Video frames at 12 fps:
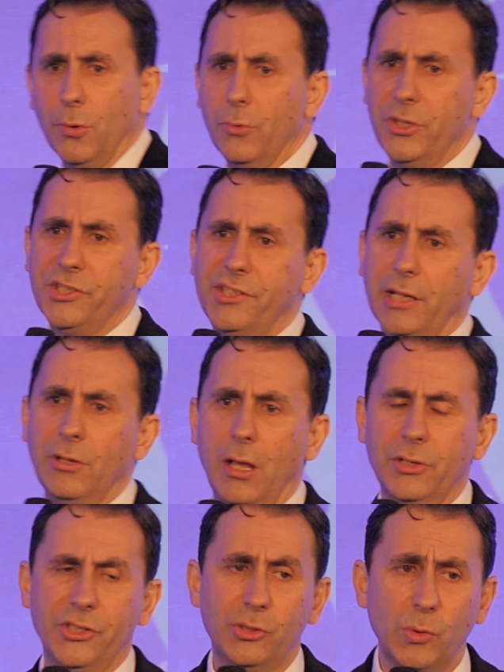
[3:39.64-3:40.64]
people with these
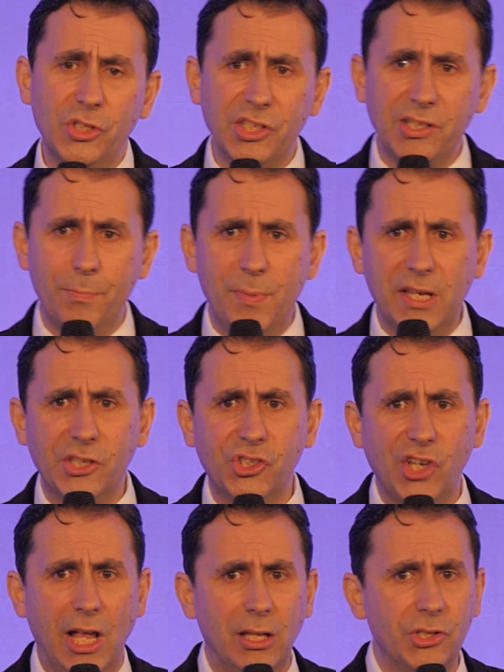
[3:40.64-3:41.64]
technologies, which is the biggest
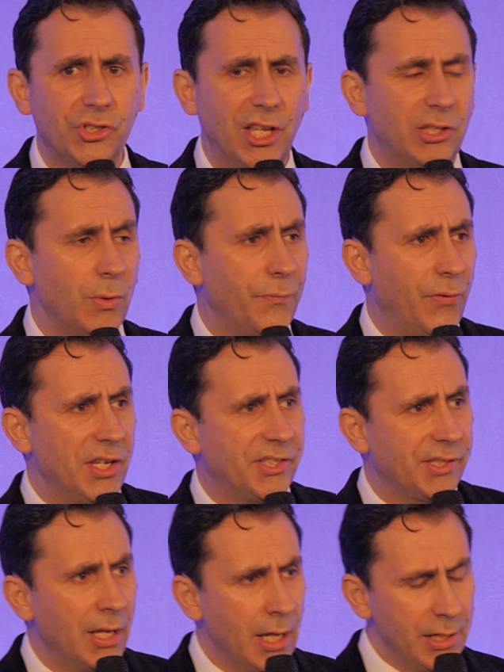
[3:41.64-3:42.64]
challenge that we
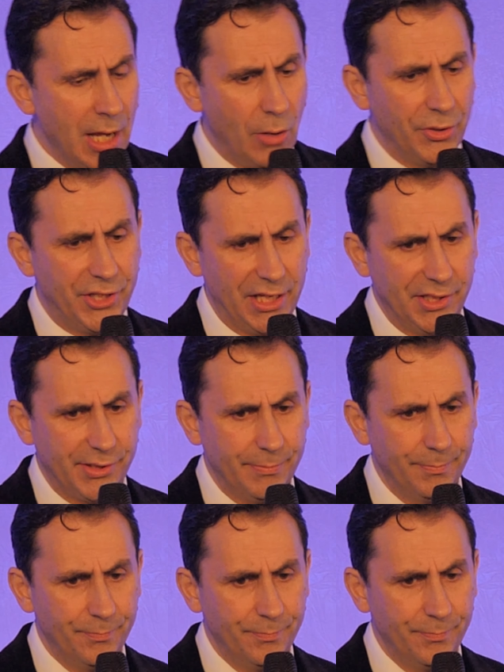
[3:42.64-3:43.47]
face nowadays.